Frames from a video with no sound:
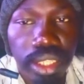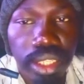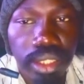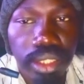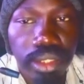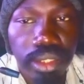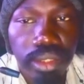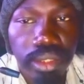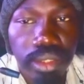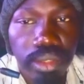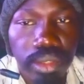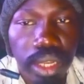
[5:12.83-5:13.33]

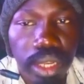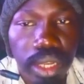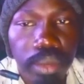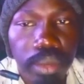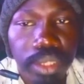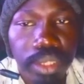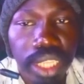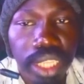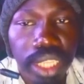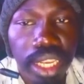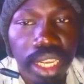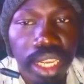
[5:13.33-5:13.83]
way of
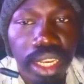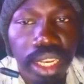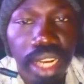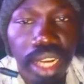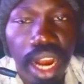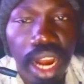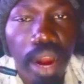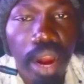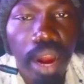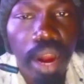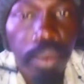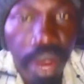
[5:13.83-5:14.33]
saying
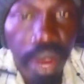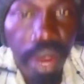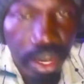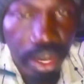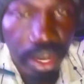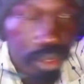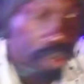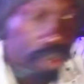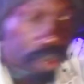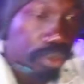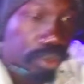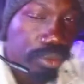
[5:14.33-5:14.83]
how are
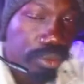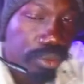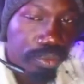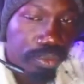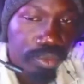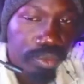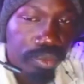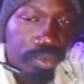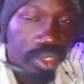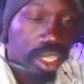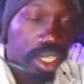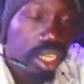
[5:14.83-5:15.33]
you?
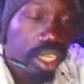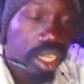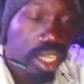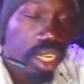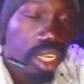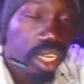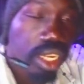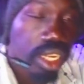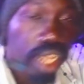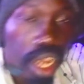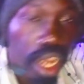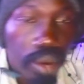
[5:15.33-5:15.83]

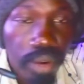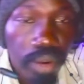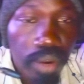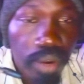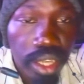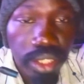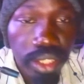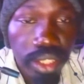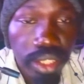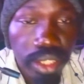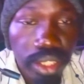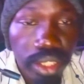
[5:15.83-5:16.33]
How are
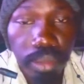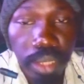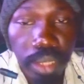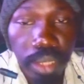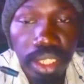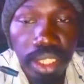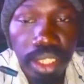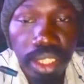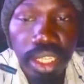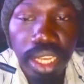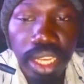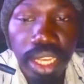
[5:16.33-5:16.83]
you mean
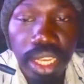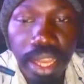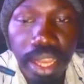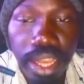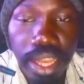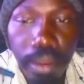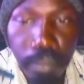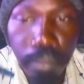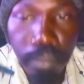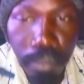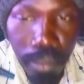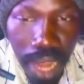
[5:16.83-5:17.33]

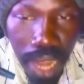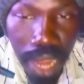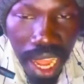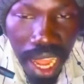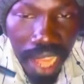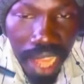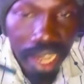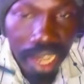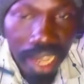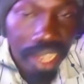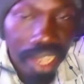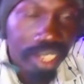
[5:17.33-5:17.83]

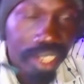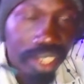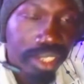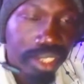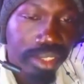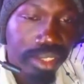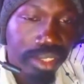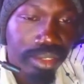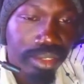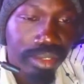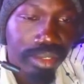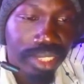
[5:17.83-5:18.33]
male.
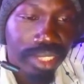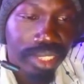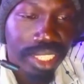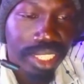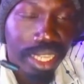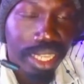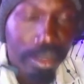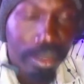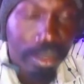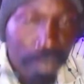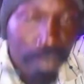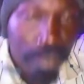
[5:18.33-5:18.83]

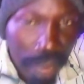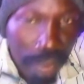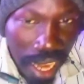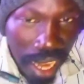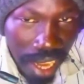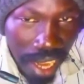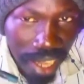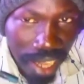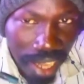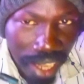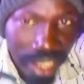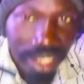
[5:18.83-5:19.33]

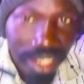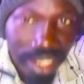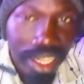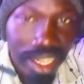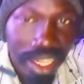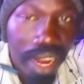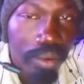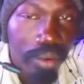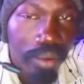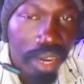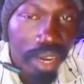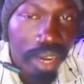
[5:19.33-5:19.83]
Male.
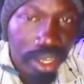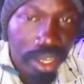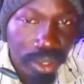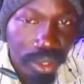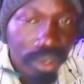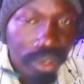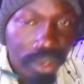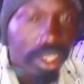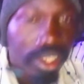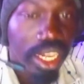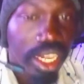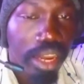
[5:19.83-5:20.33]
How are
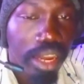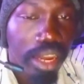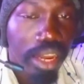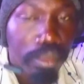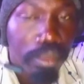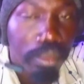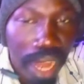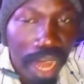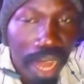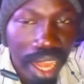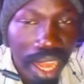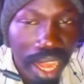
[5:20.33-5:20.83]
you?
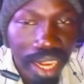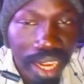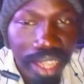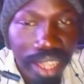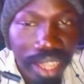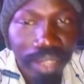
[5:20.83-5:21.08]
Male.